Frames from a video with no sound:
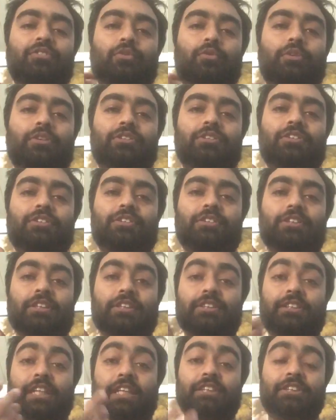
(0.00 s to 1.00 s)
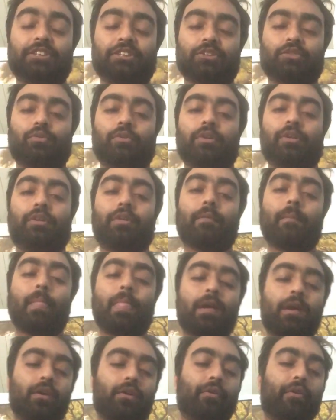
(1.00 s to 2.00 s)
towards success, toward
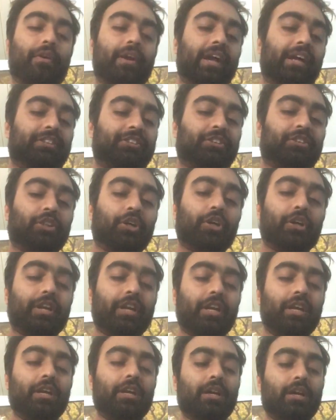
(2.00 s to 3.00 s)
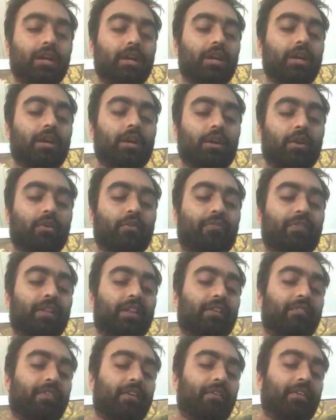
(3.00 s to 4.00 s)
your next journey. You're
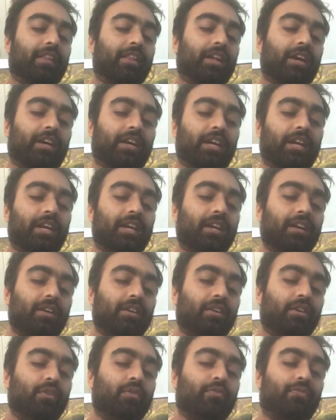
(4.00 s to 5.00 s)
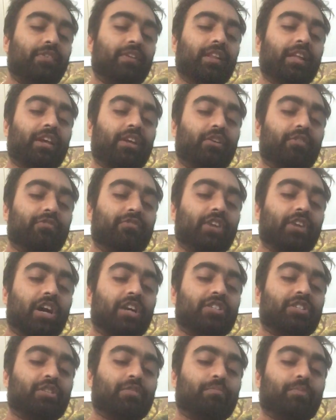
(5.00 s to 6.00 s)
feeling very lucky. You feel like you've
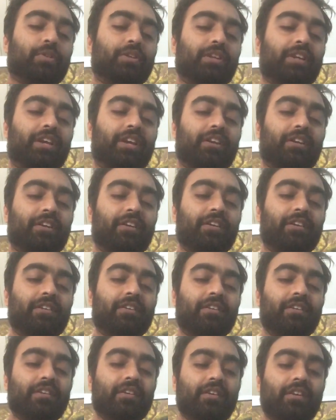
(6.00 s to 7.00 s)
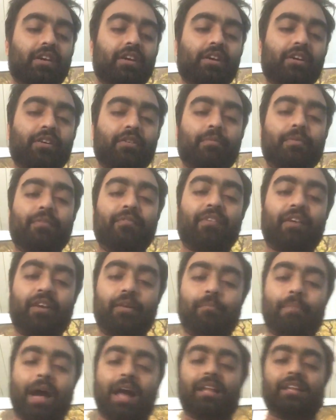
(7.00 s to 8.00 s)
dodged a bullet here. You've been very
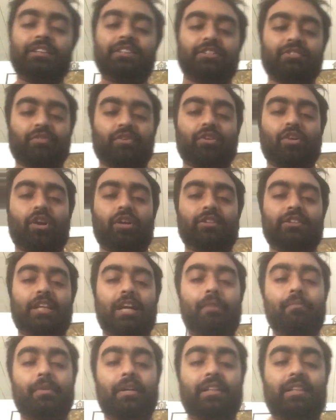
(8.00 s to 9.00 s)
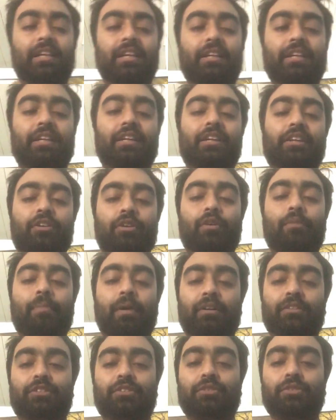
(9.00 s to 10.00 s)
balanced for a long time. I think you're
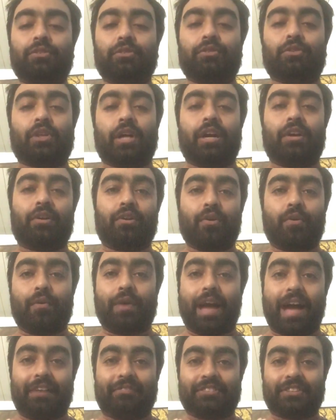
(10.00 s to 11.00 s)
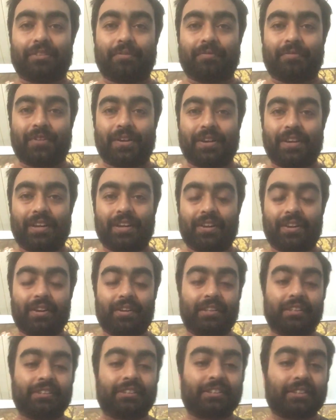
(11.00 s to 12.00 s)
about to try to go and have some fun here.
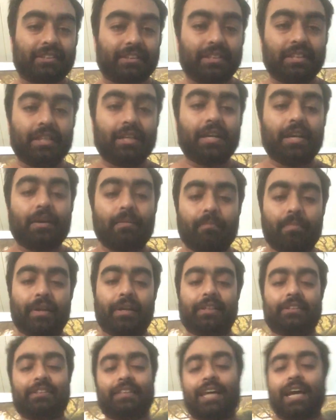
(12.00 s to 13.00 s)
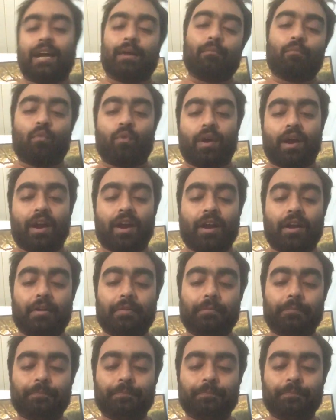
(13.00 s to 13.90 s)
It's been a time where